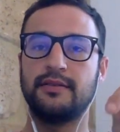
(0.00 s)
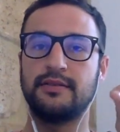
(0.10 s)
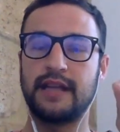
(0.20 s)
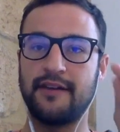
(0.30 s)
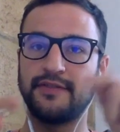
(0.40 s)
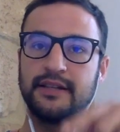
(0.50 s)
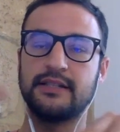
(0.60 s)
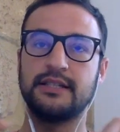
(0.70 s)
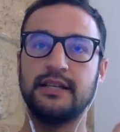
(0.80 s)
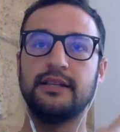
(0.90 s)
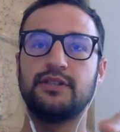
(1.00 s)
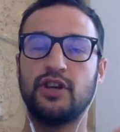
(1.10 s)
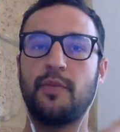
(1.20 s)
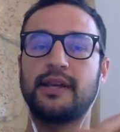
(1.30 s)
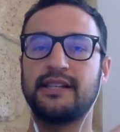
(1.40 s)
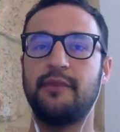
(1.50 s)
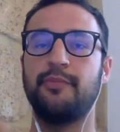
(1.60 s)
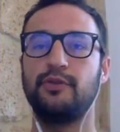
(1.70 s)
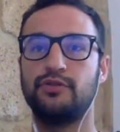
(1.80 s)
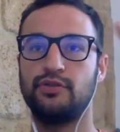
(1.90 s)
after seeing some
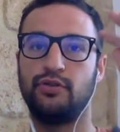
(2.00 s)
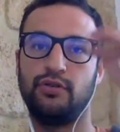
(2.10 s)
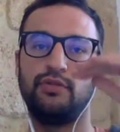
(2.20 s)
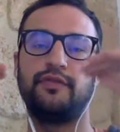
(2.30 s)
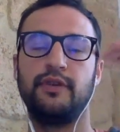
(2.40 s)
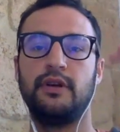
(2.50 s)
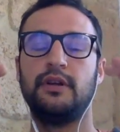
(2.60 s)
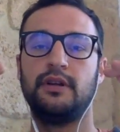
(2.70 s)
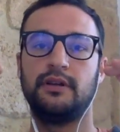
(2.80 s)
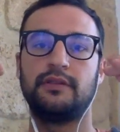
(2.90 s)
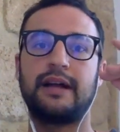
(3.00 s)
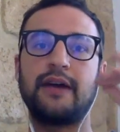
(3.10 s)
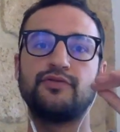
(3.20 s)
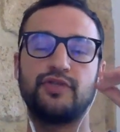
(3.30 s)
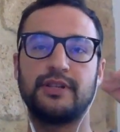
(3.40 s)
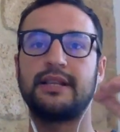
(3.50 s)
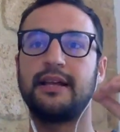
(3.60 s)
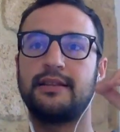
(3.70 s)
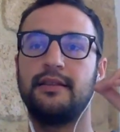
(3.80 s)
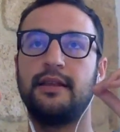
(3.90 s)
examples of countries
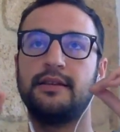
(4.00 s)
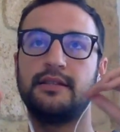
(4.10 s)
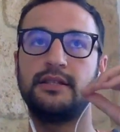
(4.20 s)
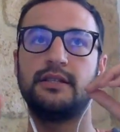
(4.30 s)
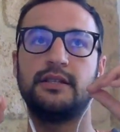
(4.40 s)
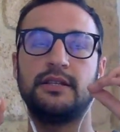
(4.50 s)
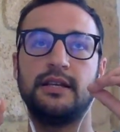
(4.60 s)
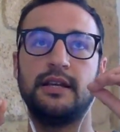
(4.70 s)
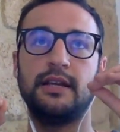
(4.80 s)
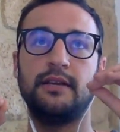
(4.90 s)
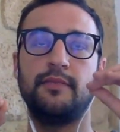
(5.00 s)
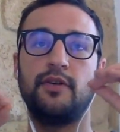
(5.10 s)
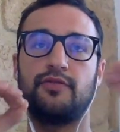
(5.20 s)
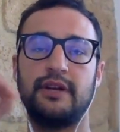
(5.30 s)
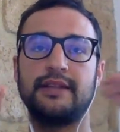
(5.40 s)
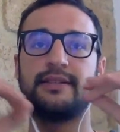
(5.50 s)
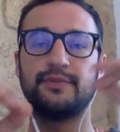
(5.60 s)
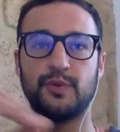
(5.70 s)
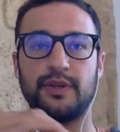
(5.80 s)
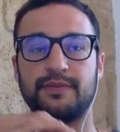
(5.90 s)
that they see more
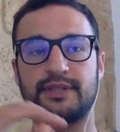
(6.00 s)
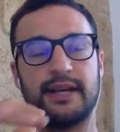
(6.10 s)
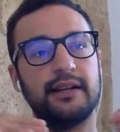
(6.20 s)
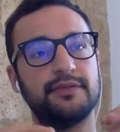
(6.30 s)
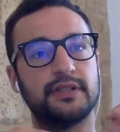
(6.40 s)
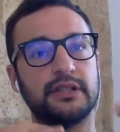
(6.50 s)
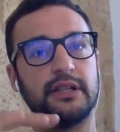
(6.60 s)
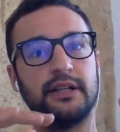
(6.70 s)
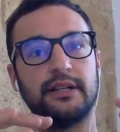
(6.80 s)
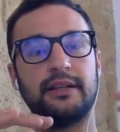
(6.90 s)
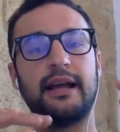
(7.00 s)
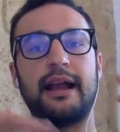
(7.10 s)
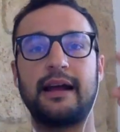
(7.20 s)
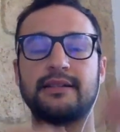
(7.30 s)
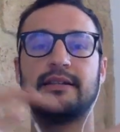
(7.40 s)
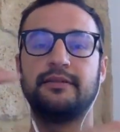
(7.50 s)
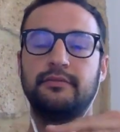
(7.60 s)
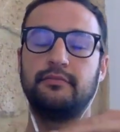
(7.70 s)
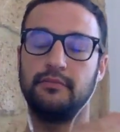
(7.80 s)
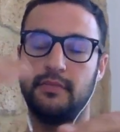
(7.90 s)
related to themselves, they are
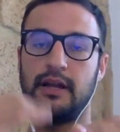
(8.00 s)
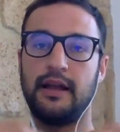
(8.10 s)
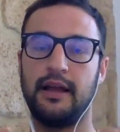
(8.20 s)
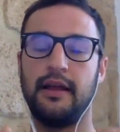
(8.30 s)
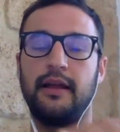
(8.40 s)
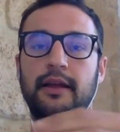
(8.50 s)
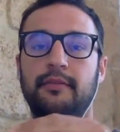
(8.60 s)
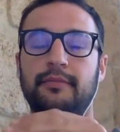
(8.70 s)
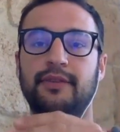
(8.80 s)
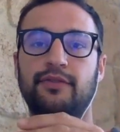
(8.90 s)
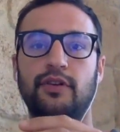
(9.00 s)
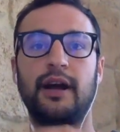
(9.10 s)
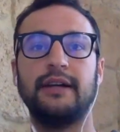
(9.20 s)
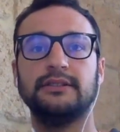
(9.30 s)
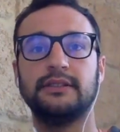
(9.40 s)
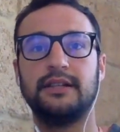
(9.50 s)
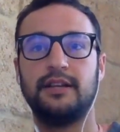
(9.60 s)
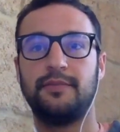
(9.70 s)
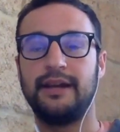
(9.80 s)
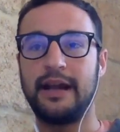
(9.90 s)
acting beforehand.
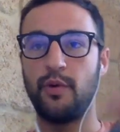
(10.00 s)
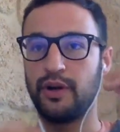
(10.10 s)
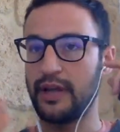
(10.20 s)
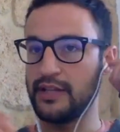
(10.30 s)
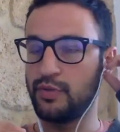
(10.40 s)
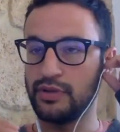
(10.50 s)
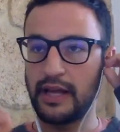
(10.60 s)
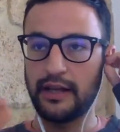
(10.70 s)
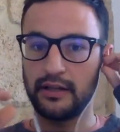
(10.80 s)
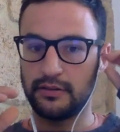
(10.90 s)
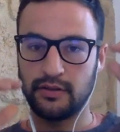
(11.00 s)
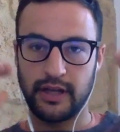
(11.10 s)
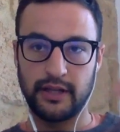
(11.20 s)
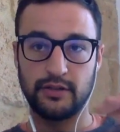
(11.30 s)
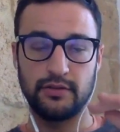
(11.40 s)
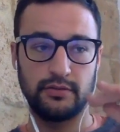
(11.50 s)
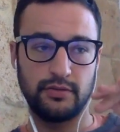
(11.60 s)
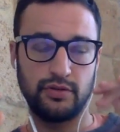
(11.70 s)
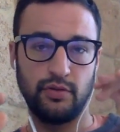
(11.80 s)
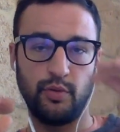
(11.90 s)
But in our case, was like, okay,
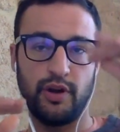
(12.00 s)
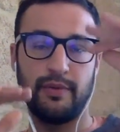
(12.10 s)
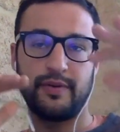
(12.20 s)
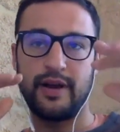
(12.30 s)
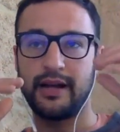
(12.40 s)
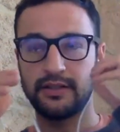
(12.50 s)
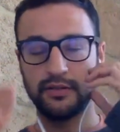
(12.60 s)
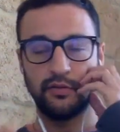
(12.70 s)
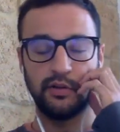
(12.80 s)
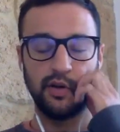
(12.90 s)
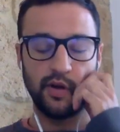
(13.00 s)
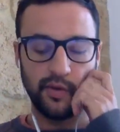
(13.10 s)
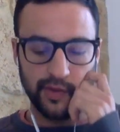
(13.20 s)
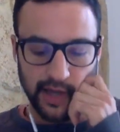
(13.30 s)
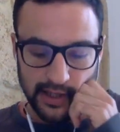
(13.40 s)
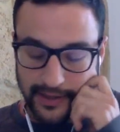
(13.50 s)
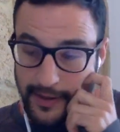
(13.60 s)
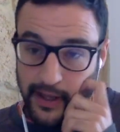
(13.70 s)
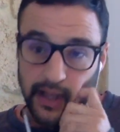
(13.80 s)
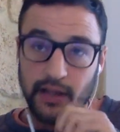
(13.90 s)
should we overreact? Should we not overreact?
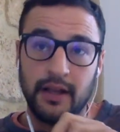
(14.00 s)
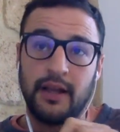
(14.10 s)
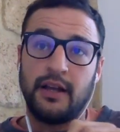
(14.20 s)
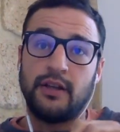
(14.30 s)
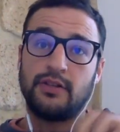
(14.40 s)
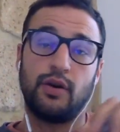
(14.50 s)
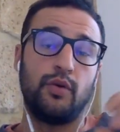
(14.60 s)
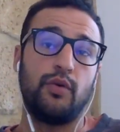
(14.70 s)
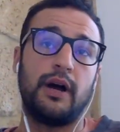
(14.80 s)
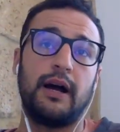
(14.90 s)
So